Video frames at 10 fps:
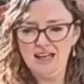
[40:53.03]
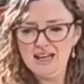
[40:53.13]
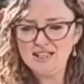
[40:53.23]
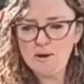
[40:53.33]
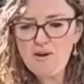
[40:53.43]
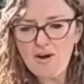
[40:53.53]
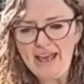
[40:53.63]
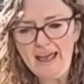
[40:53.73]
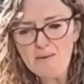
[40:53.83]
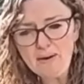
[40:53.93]
So we've got
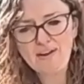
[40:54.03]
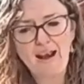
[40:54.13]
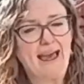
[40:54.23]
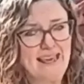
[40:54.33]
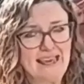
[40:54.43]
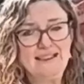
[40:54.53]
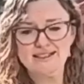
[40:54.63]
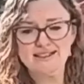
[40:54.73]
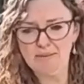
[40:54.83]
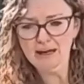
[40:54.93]
here with clay in the
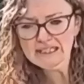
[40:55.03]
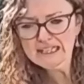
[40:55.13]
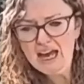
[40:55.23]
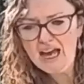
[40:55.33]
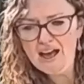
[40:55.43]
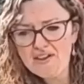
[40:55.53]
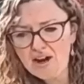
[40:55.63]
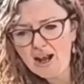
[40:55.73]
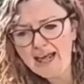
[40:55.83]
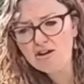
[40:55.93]
summer, the
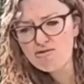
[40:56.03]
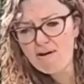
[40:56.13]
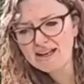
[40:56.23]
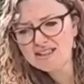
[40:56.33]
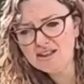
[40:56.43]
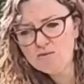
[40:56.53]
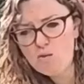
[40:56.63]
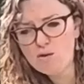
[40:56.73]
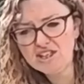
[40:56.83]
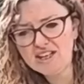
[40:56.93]
clay cracks and
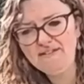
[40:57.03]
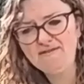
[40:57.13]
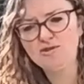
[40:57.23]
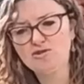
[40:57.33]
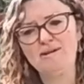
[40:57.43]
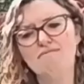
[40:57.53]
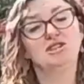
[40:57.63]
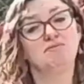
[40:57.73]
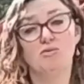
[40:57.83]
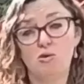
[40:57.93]
water can infiltrate much
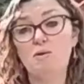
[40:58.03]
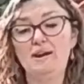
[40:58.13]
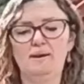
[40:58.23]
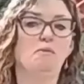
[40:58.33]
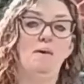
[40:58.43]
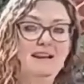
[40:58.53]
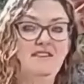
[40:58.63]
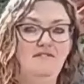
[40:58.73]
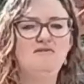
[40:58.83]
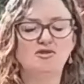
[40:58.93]
more quickly. Well, it can
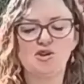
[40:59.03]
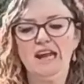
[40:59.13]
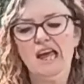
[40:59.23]
infiltrate.